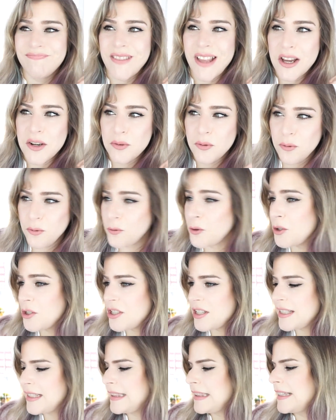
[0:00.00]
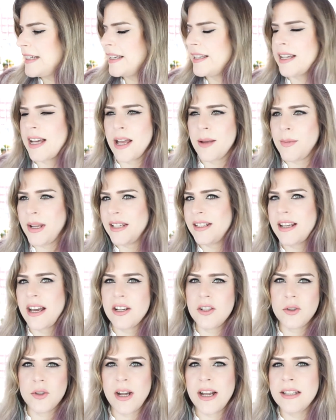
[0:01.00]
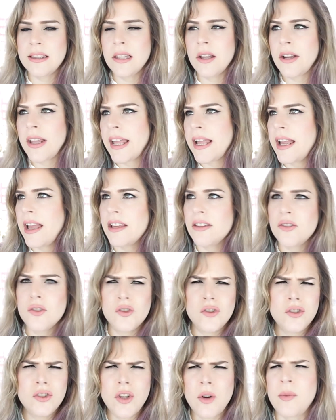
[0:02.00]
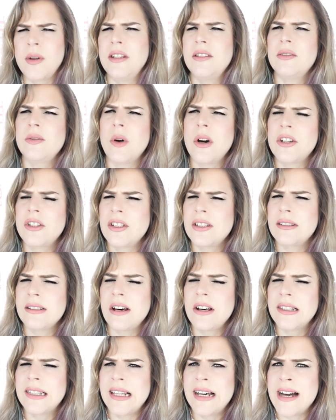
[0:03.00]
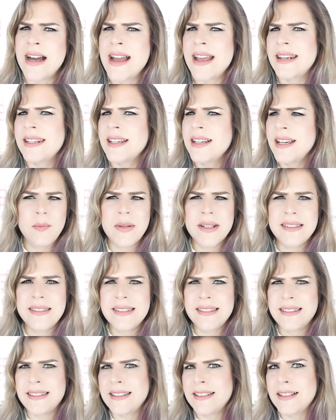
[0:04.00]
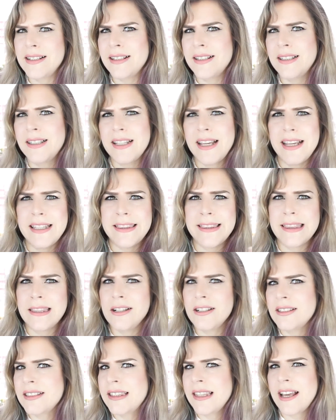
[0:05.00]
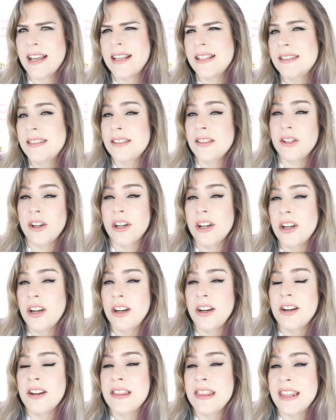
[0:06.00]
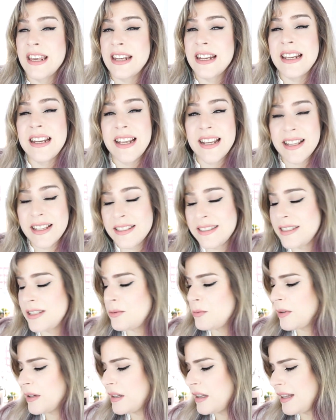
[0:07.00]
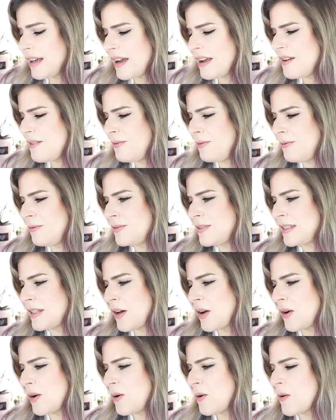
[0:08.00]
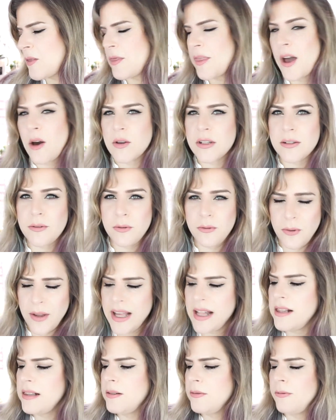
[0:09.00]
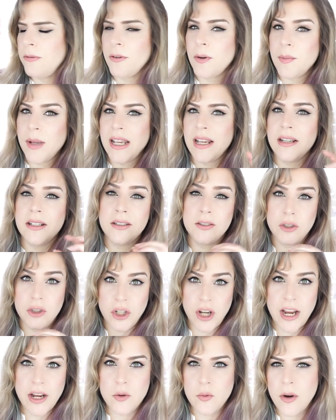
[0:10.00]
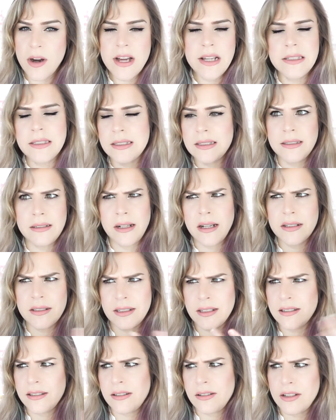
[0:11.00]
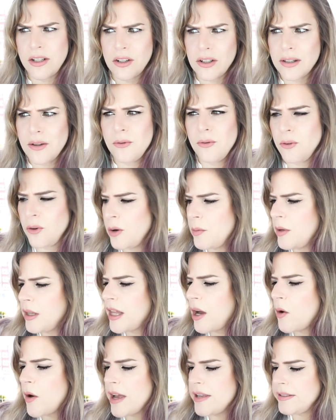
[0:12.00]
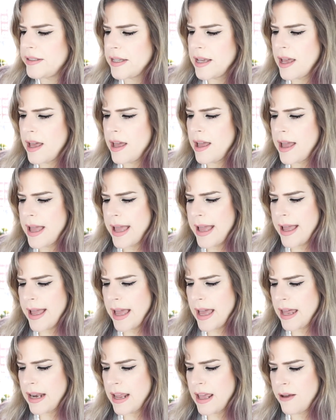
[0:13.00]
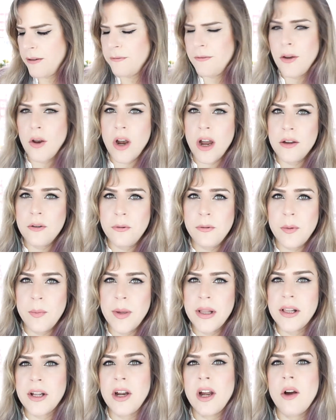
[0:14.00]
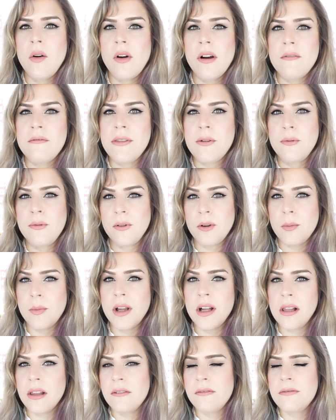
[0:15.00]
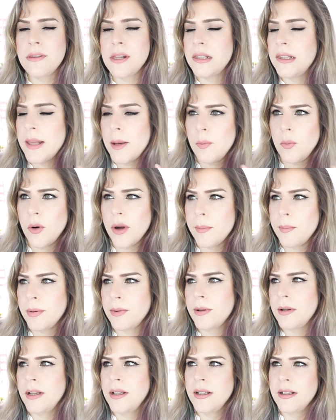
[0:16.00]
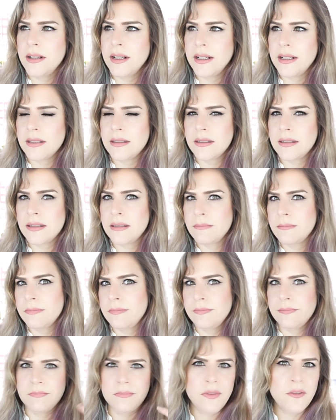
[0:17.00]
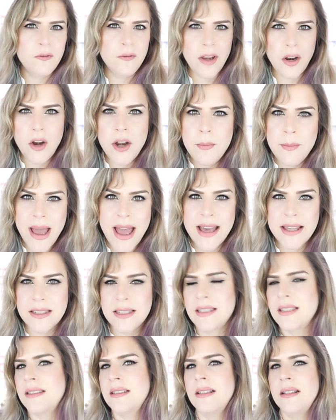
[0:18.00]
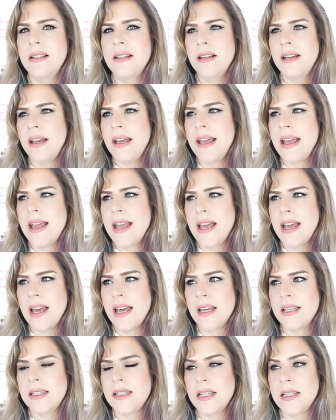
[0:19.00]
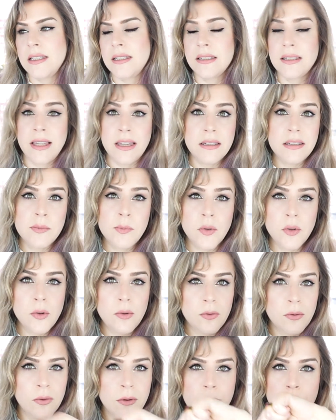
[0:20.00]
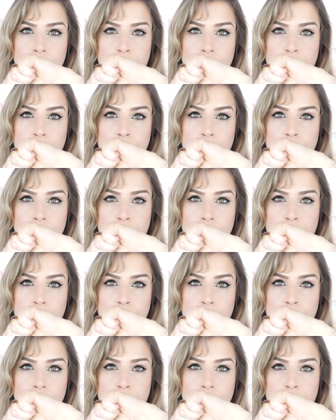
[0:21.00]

unfortunately. I mean, I tried looking at so many swatches online, but still it looked like it's darker than it is in real life, so that was a fail for me shade wise, not necessarily formula wise. And if you're unfamiliar with the formula of the lip whip, it's very matte and it's kiss proof.